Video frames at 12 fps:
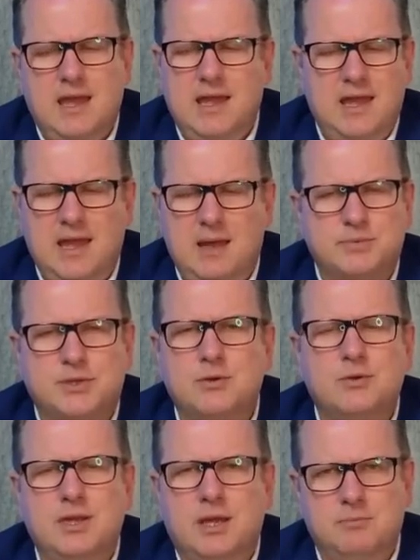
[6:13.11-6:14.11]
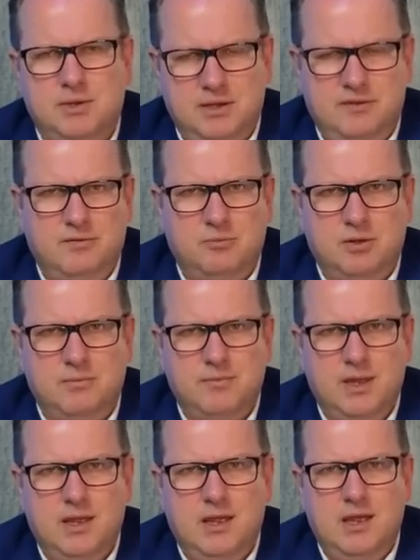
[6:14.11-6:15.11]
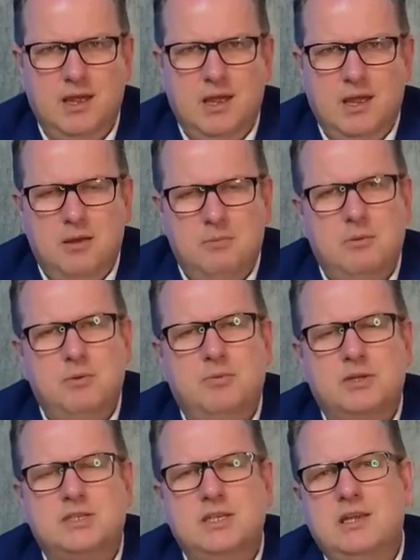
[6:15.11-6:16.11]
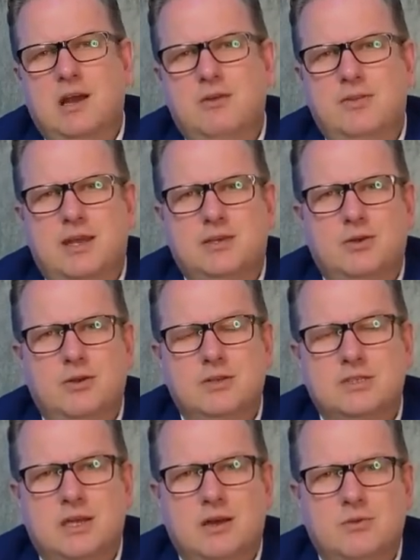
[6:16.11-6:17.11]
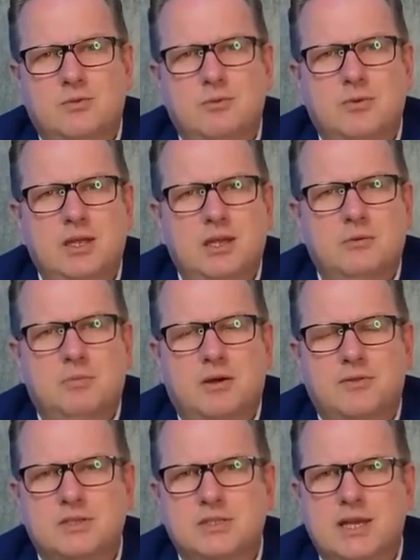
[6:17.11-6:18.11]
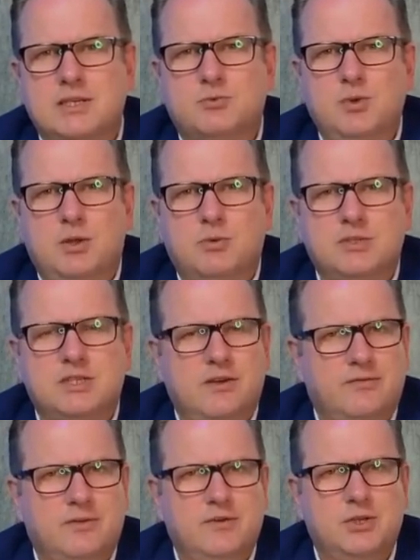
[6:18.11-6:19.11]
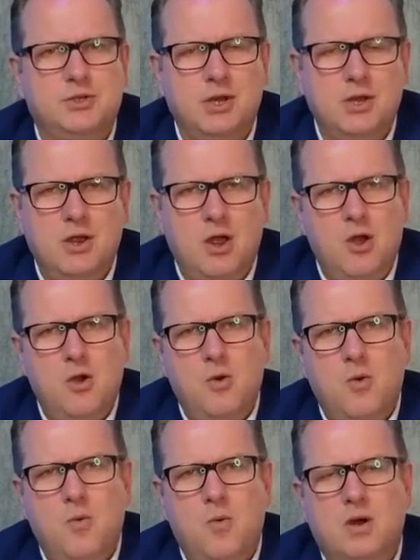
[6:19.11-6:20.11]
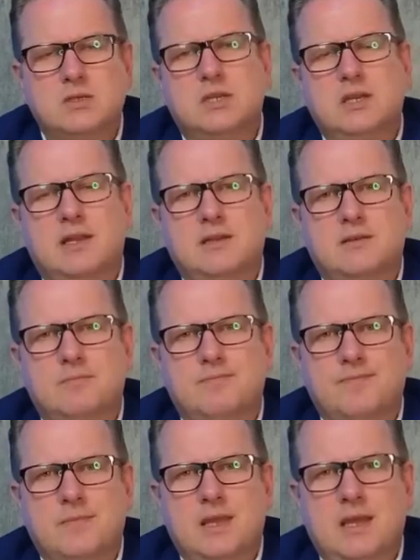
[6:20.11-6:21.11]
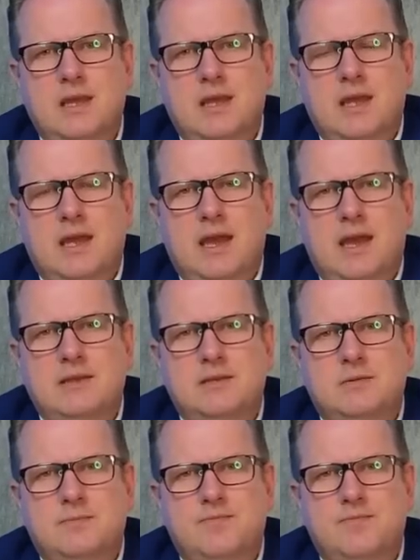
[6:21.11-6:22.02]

Absolutely unbelievable. But we will see how that turns out. We will hear about this next week when Sefcovic was in London. And